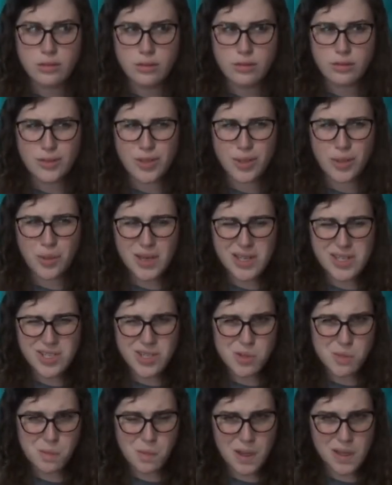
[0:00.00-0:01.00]
The
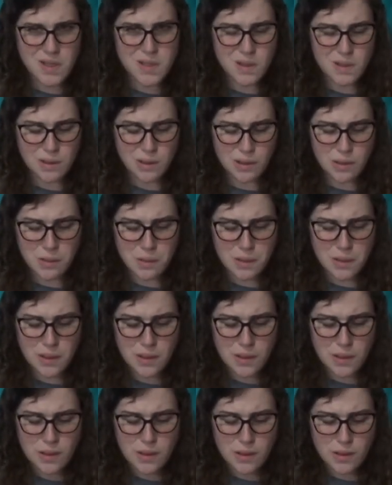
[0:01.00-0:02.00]
question puzzled Luke.
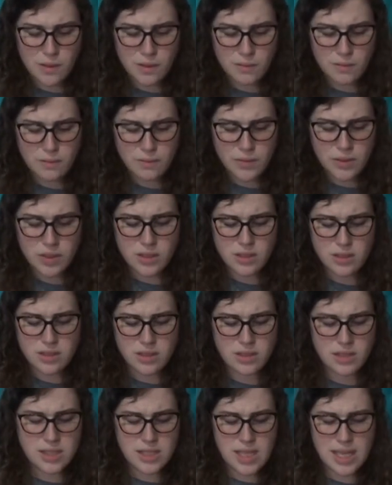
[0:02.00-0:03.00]
The
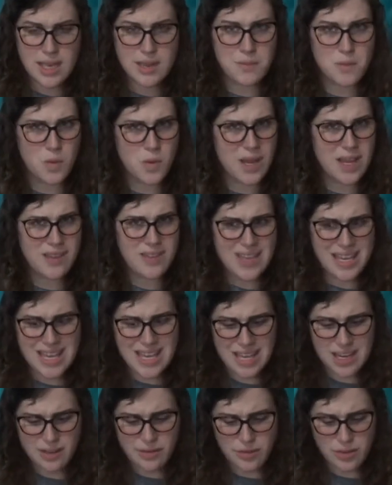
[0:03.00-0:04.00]
same way they get
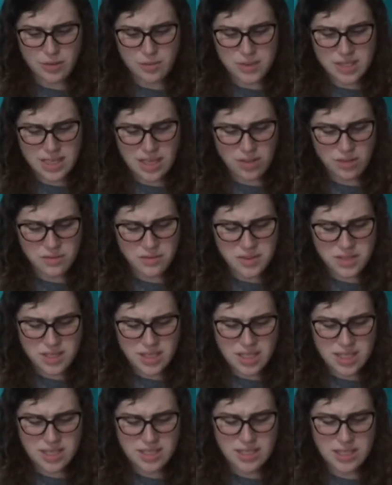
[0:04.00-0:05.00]
it for themselves,
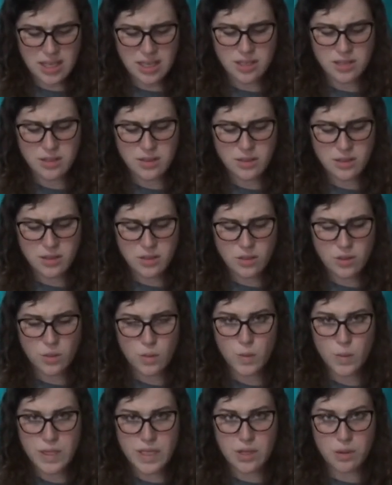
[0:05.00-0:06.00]
he said.
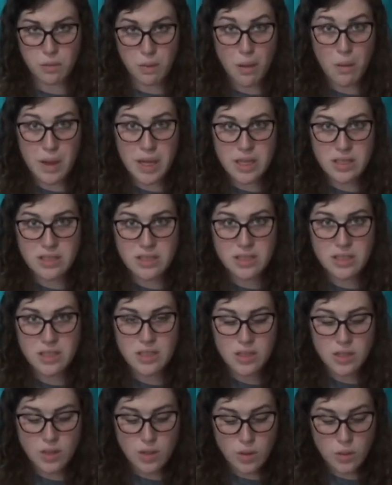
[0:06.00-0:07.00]
We grow it.
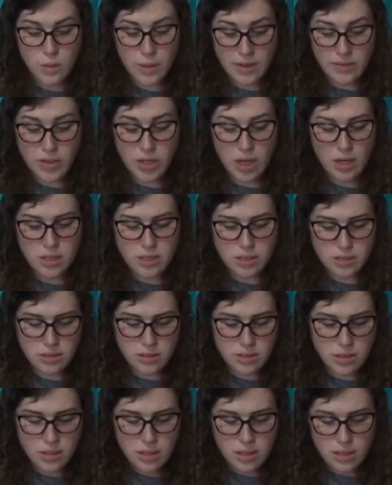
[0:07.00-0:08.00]
We have a garden.
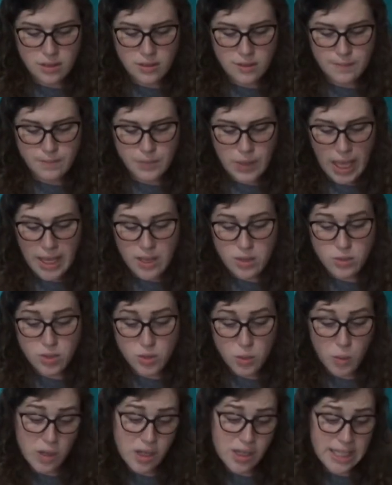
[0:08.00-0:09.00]
I used to
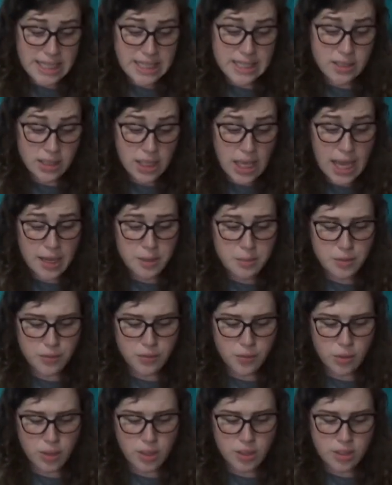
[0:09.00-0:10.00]
work in it a lot
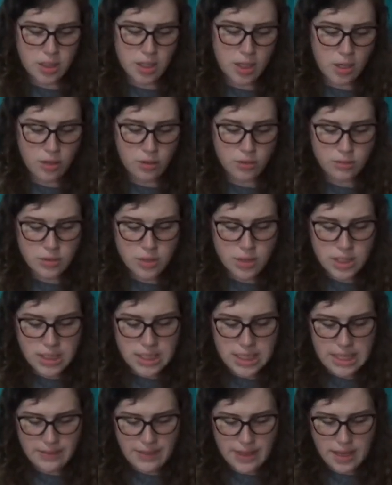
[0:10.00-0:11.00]
before,
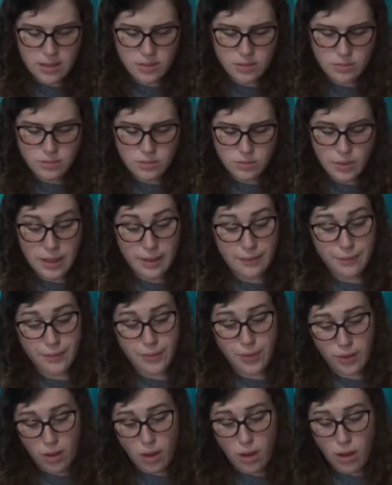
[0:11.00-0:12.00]
and then we have the
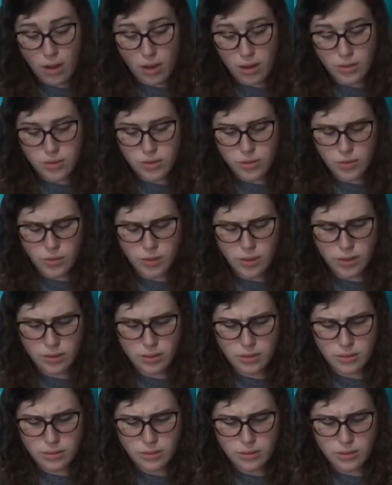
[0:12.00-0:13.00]
hogs, or
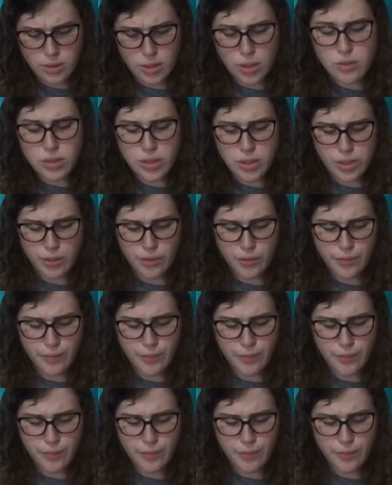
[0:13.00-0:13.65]
used to.